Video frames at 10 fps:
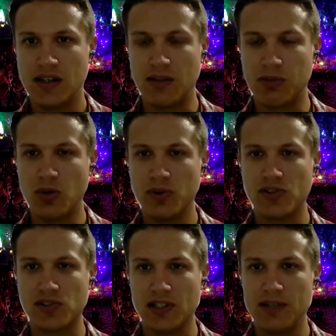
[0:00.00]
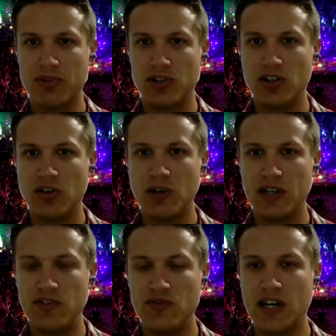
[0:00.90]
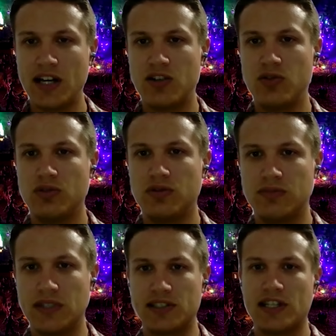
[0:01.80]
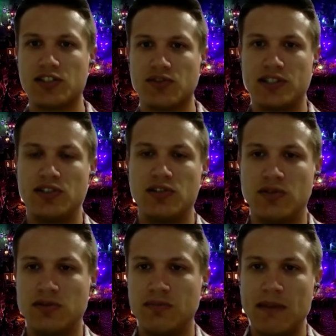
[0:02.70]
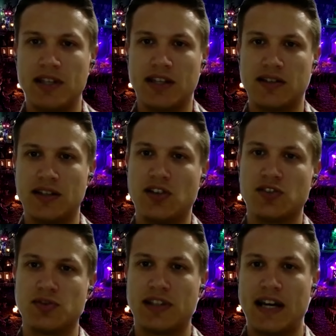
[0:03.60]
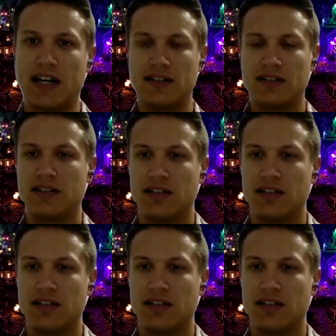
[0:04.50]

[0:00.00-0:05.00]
Um, go with your sleeper, and you know what? If you've got a cool accessory too, maybe that, that goes with that,